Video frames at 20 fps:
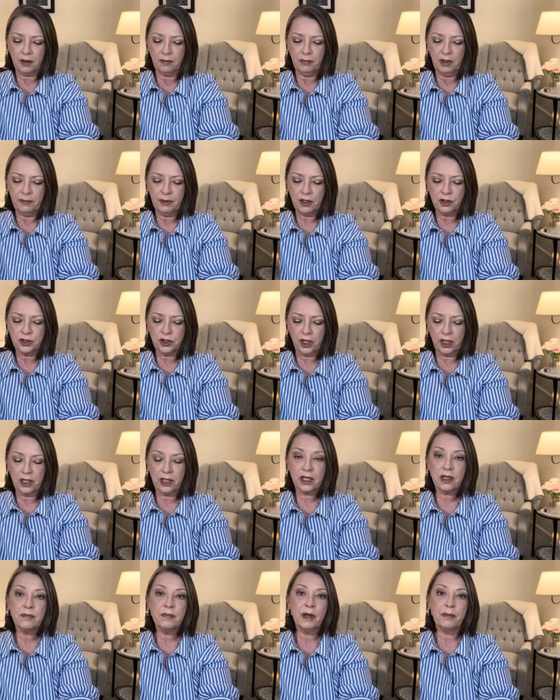Maybe I'll try to
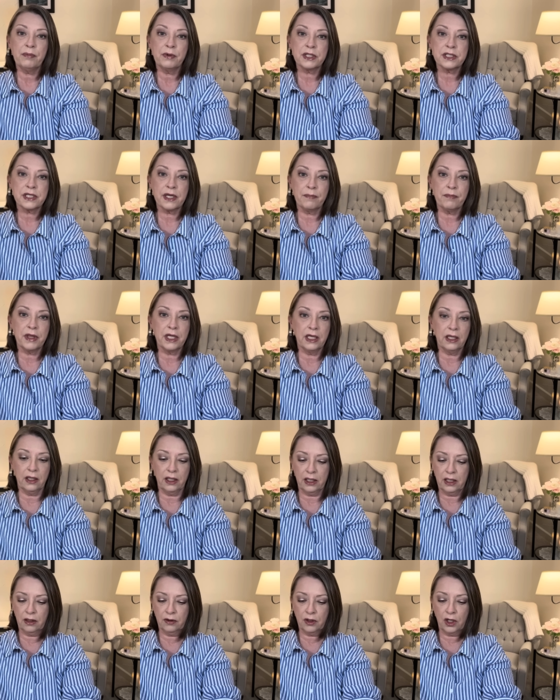come up with something
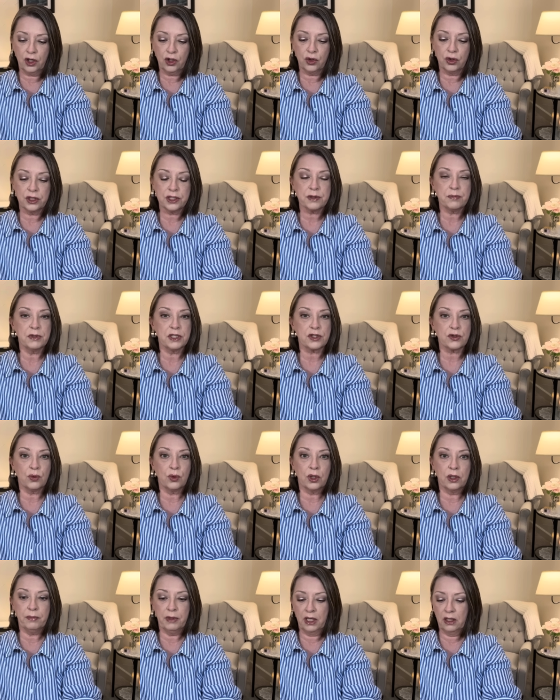like a, a Christmas
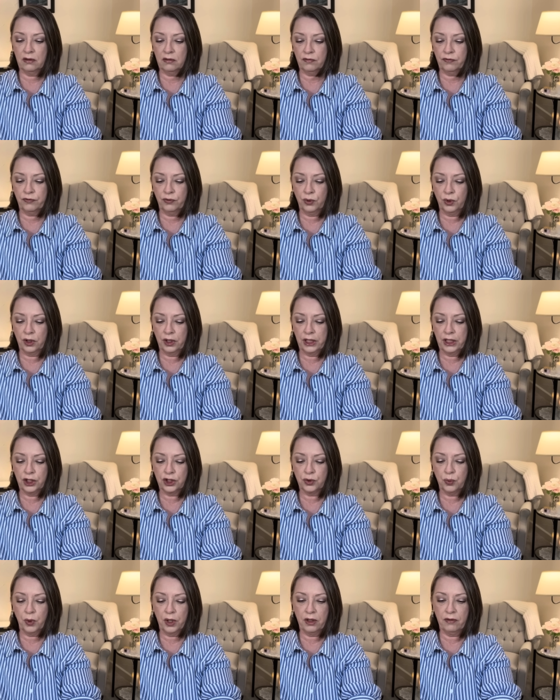ornament for
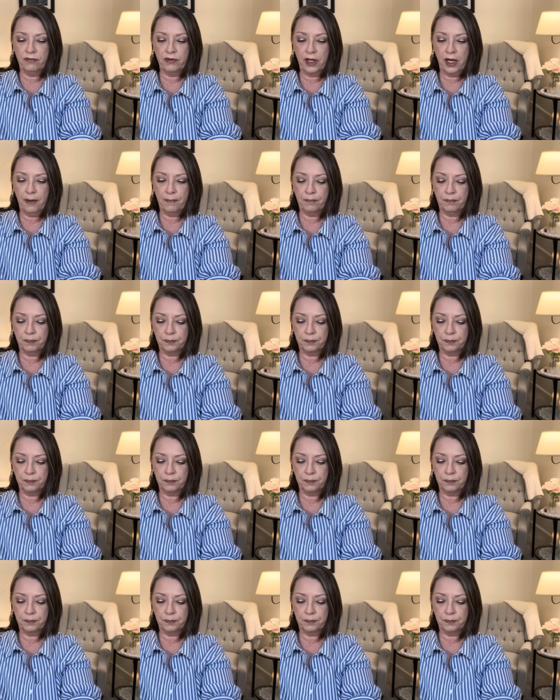each one of them.